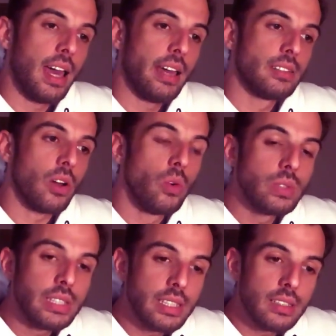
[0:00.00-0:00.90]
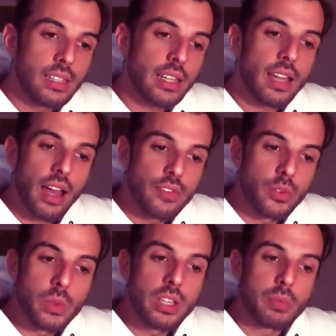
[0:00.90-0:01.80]
And only like half a
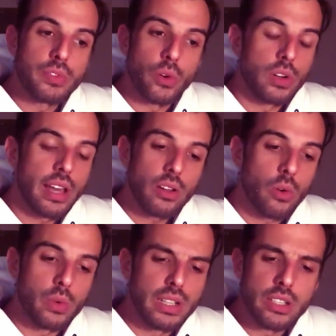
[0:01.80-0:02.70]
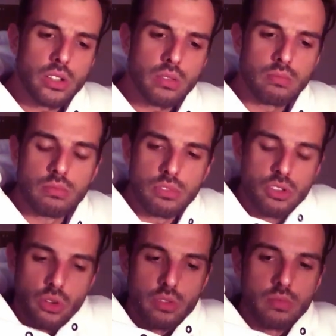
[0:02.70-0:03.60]
week before that, or really
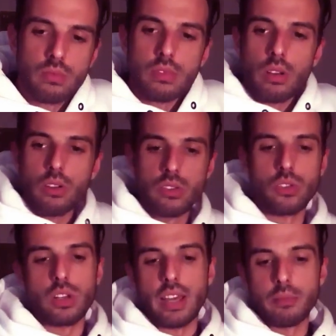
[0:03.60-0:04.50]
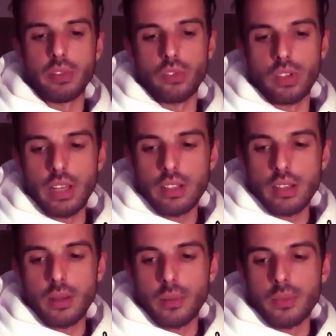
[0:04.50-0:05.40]
shortly before
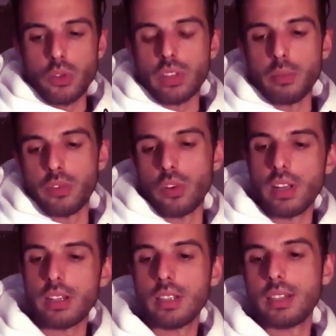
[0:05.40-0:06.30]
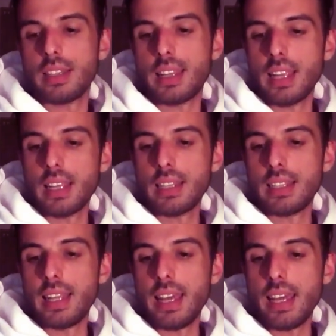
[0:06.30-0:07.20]
that,
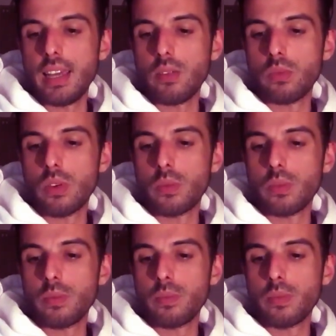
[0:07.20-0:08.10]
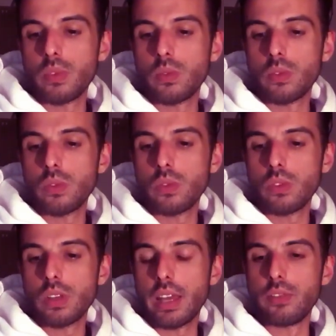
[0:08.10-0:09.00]
they
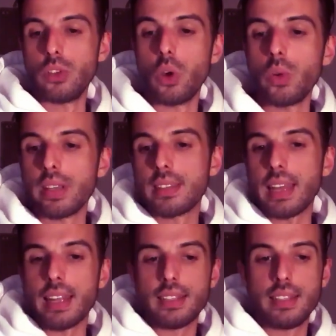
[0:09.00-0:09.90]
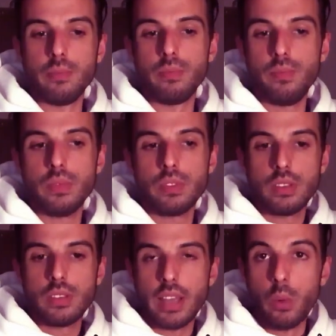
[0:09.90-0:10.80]
gave the notice that
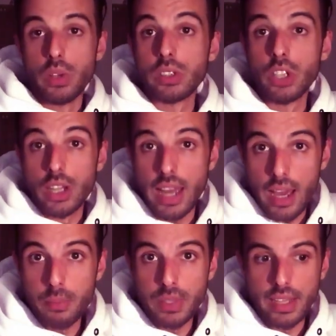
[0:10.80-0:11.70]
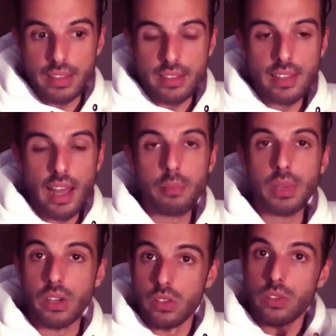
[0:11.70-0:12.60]
it wasn't going to happen at this time
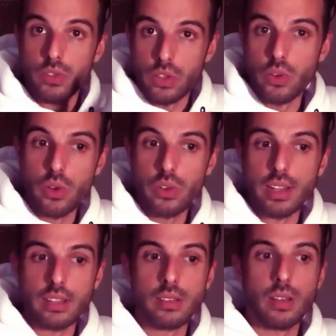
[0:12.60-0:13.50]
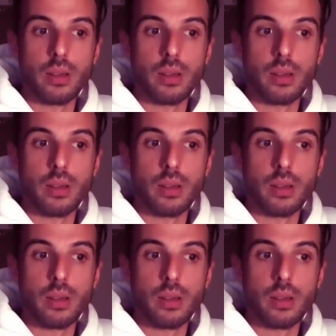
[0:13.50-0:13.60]
because of the corona